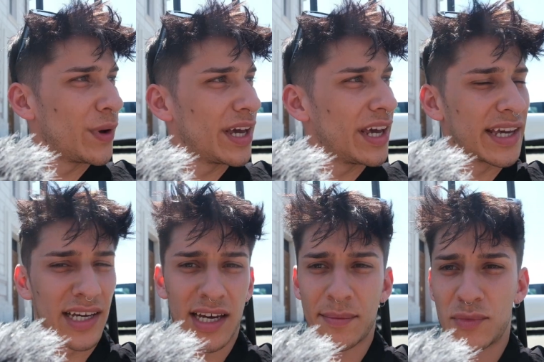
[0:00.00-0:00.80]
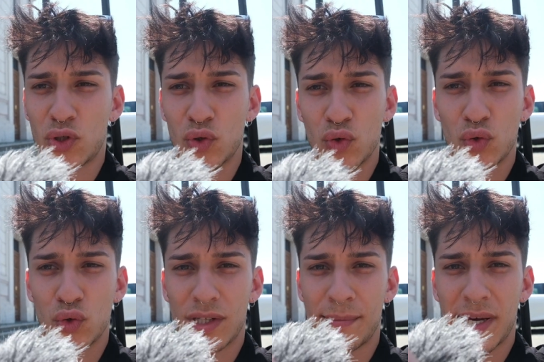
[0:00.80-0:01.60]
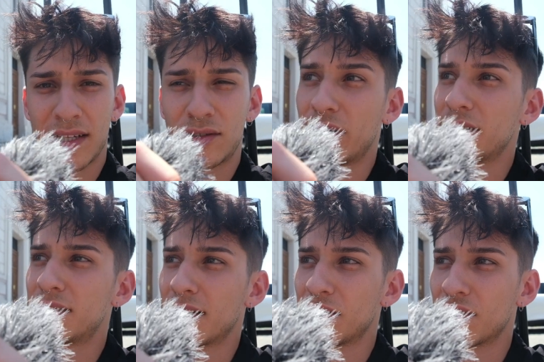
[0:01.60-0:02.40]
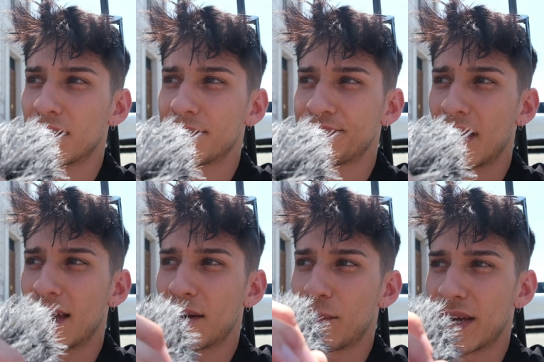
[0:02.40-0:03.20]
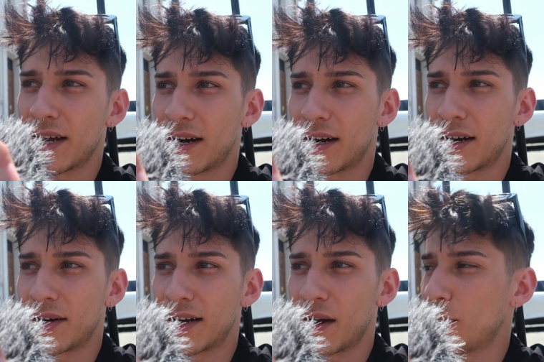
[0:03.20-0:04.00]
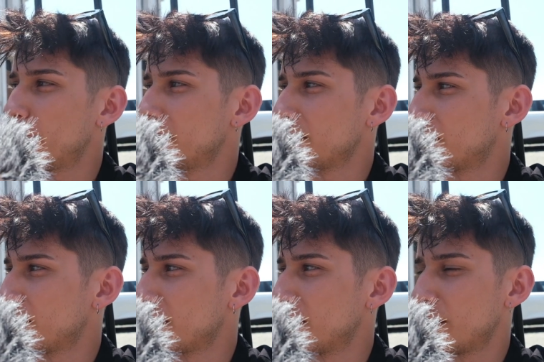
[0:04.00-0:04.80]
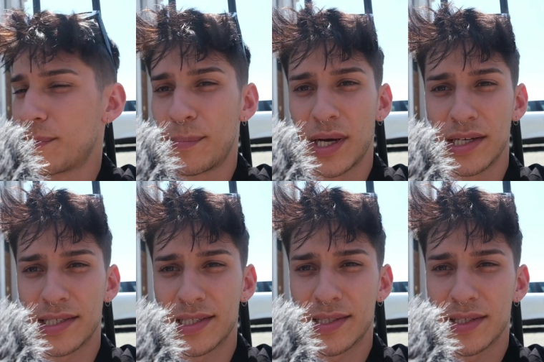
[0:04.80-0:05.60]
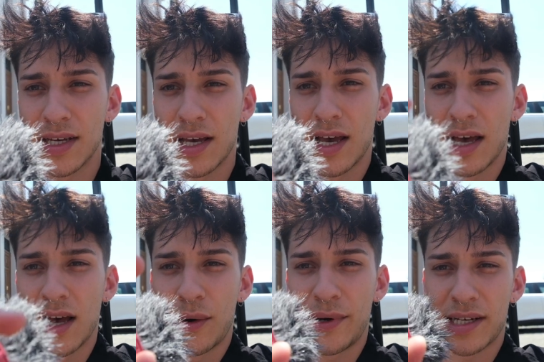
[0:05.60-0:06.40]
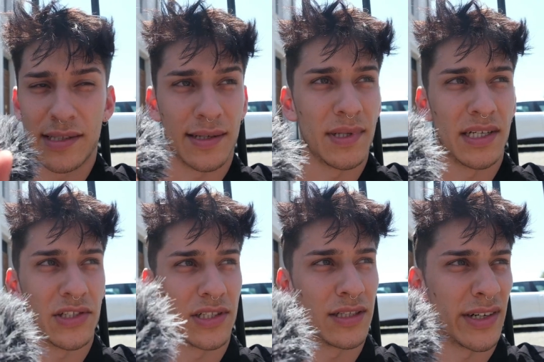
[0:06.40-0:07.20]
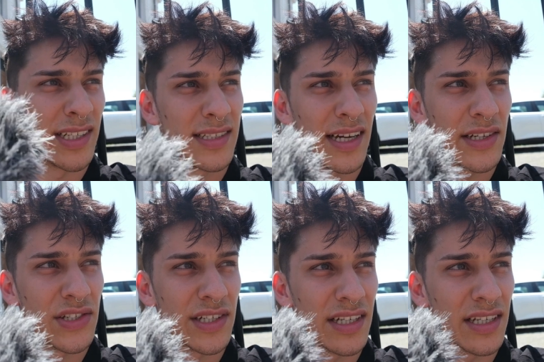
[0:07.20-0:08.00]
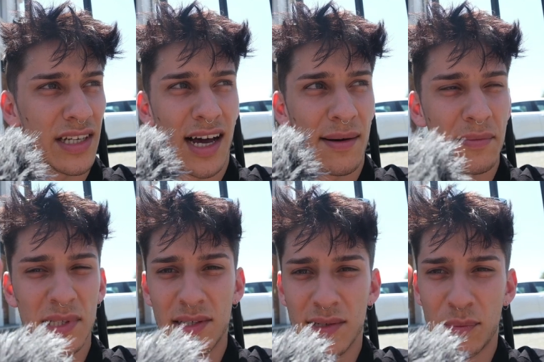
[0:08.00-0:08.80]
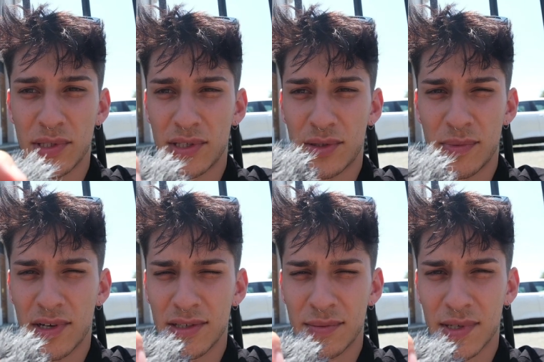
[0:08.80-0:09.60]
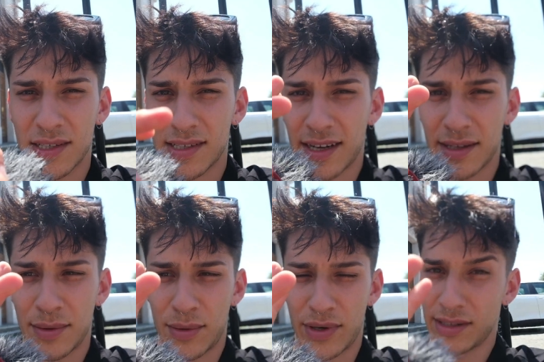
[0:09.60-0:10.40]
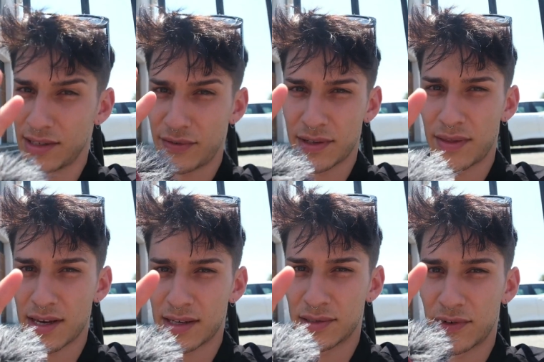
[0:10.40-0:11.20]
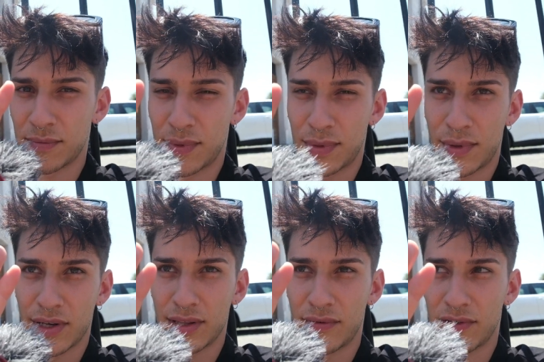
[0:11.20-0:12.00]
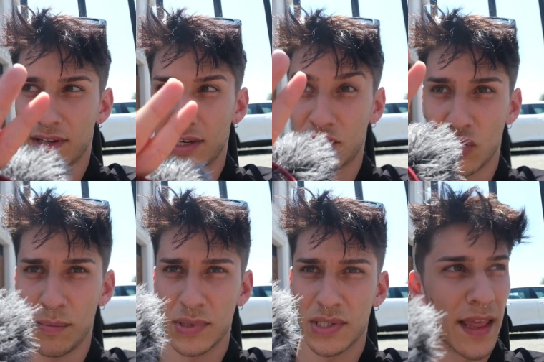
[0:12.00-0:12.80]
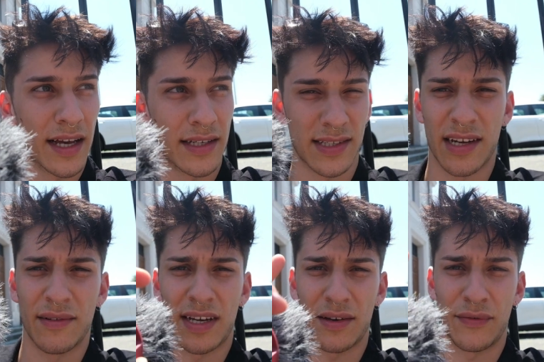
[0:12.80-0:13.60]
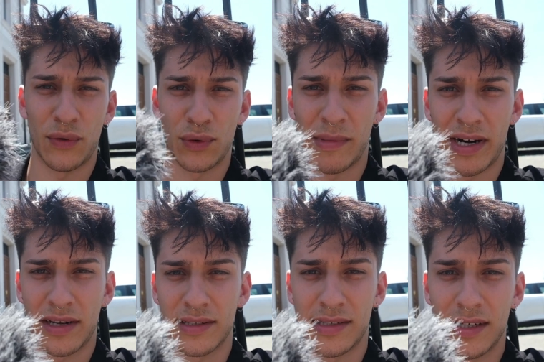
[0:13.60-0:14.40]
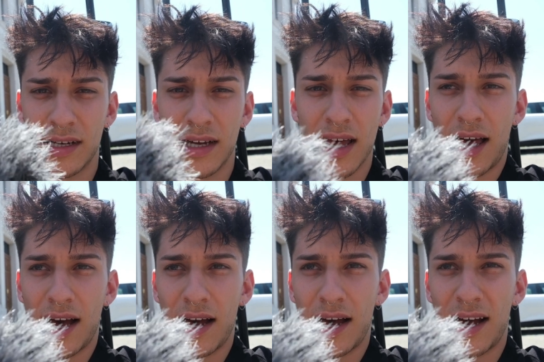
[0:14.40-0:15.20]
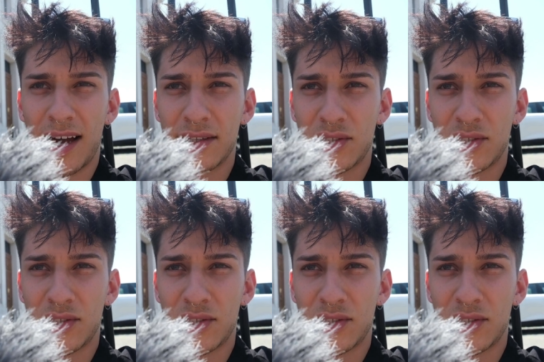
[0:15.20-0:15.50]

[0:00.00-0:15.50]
we came to the main train station and we are now waiting for our bus. We had some lunch in the train station. I'm a bit disappointed, to be honest, because I had three different things from three different like shops, because they have like a food market there. I had